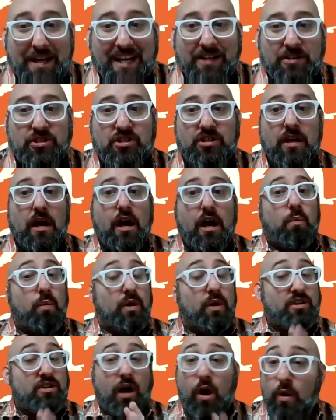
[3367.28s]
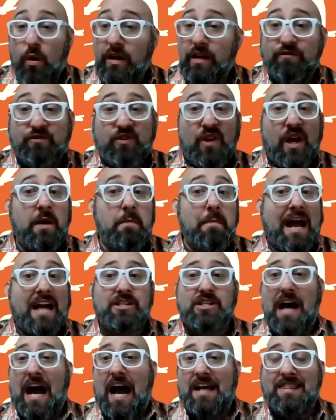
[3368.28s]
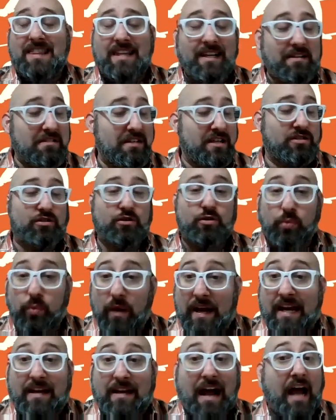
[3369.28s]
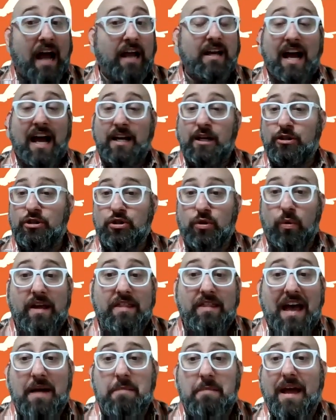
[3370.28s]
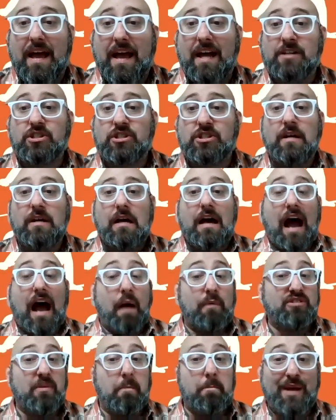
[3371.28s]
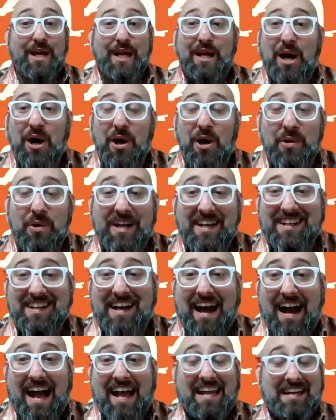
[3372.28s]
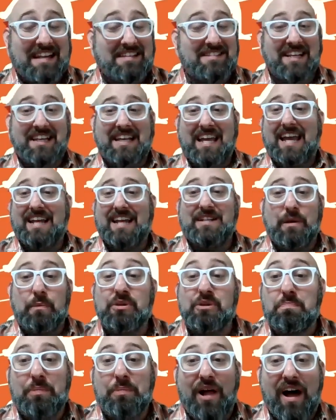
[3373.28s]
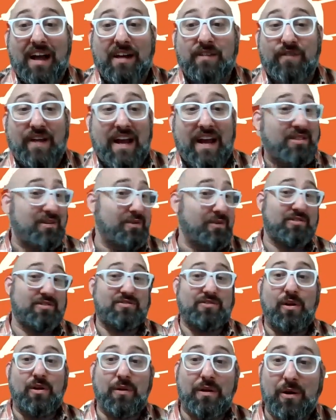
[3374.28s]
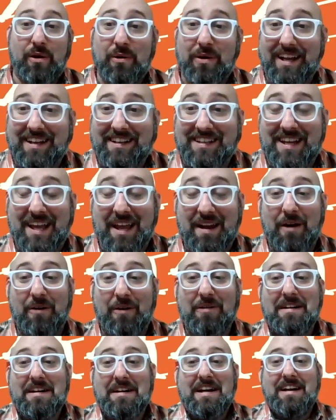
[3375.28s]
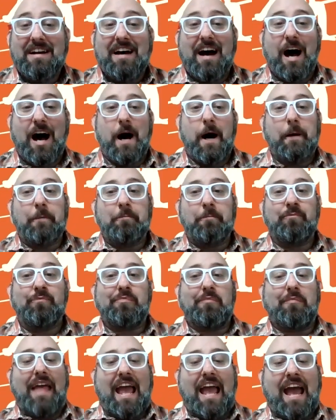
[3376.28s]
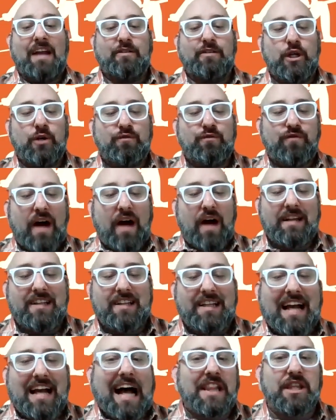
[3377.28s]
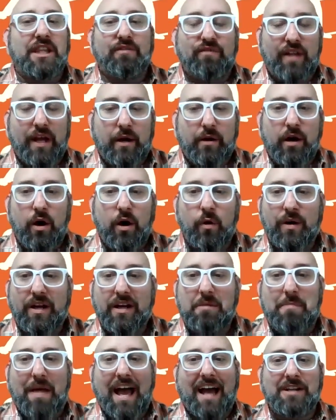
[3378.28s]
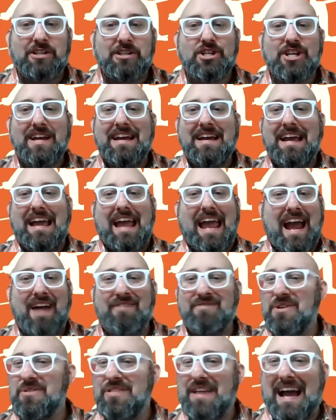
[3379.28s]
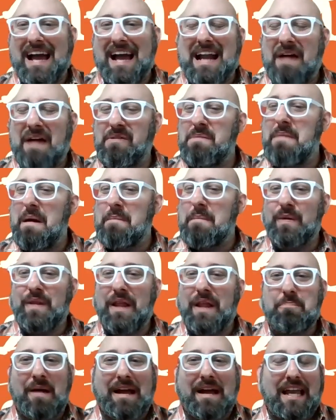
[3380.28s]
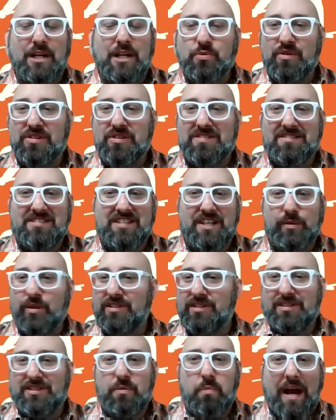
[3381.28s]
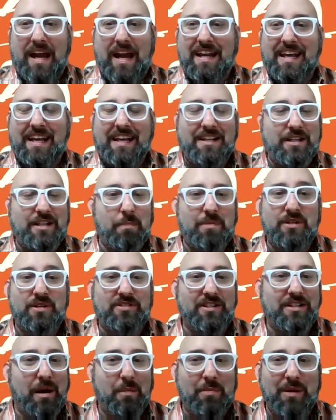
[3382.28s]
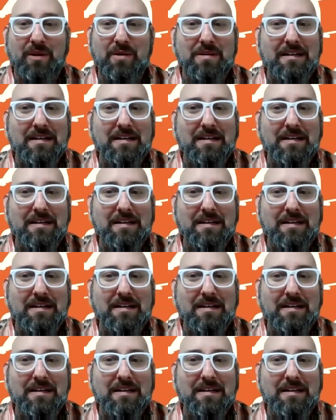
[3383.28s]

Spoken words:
at the Beach. With the Hogan Flair match, I think is great. I enjoy that match. I was a big Hogan guy, and as a kid, it was blind faith. Oh, this is Hulk Hogan, and you finally got the Flair Hogan match. After that, I remember like my interest seriously waning in WCW.